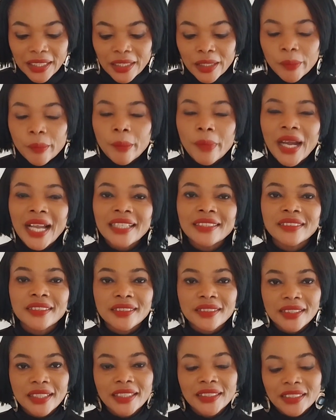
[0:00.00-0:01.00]
The
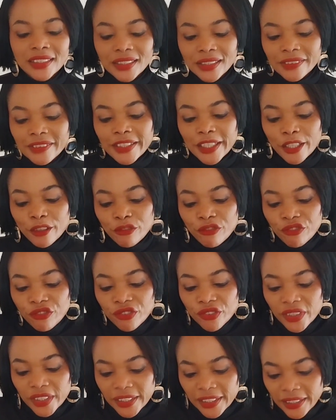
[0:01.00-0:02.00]
mindset to give
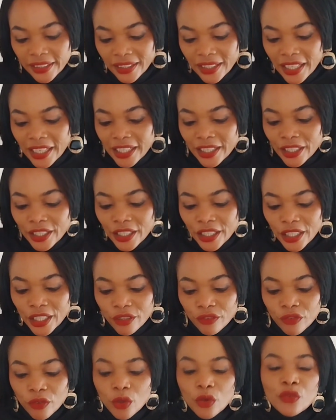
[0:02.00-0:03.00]
freely.
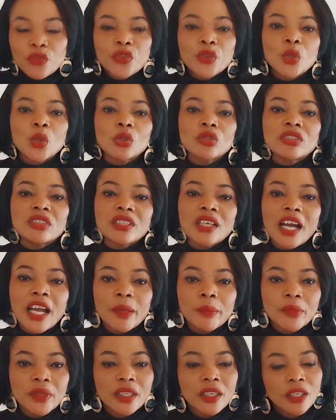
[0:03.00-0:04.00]
Give of your
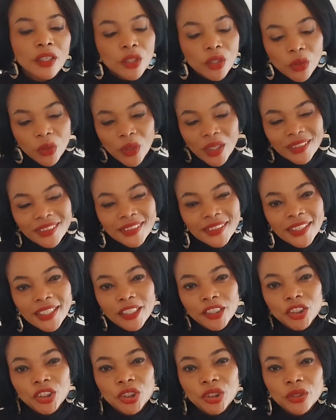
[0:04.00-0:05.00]
time, your
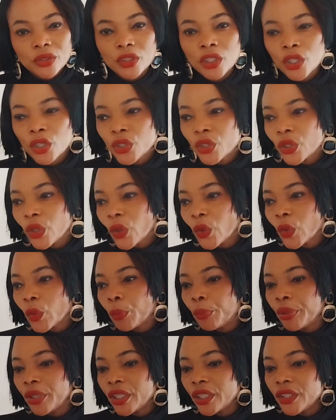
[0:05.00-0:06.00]
attention,
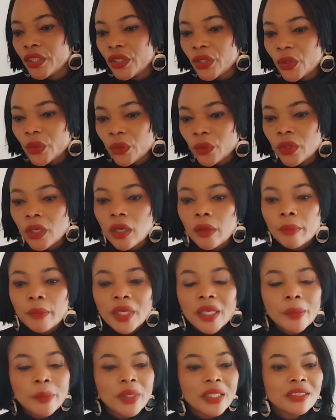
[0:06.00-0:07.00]
your opinion,
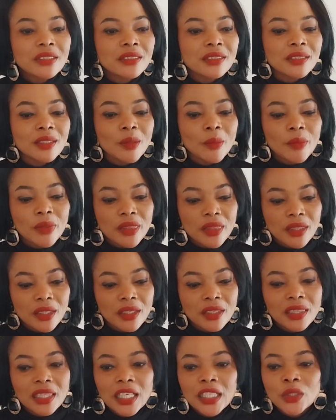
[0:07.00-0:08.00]
maybe
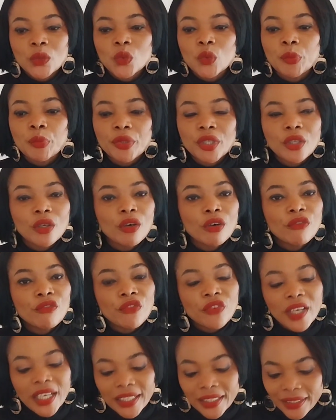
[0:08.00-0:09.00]
something that will be
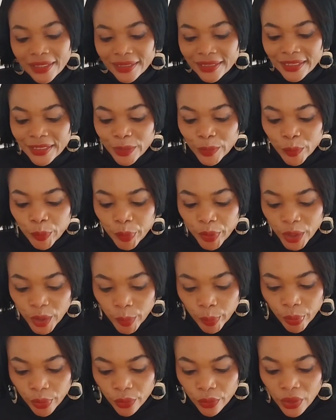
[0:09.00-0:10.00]
of value to
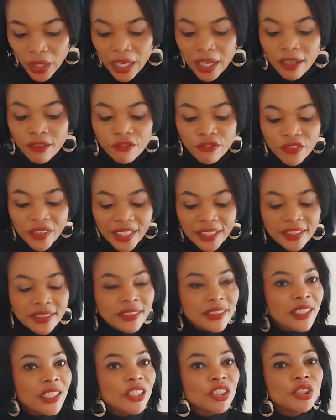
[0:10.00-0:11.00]
people,
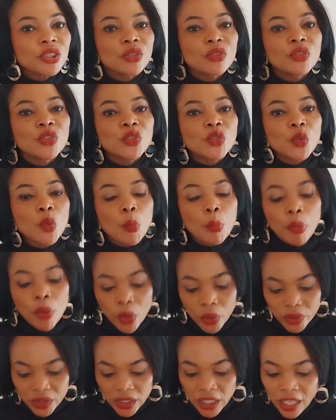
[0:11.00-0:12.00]
validation,
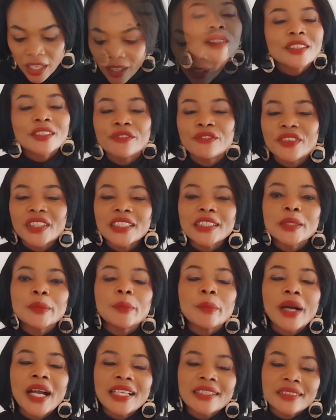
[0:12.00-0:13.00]
support. Cultivate the
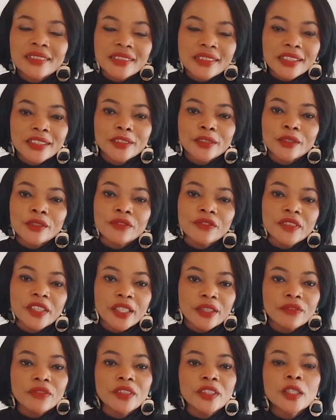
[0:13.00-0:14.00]
mindset of
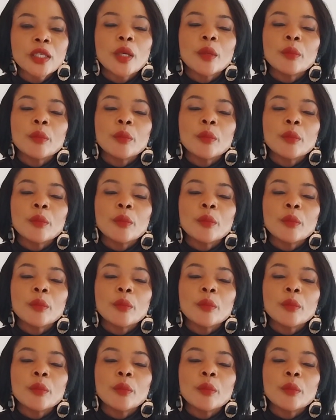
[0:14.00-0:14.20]
giving.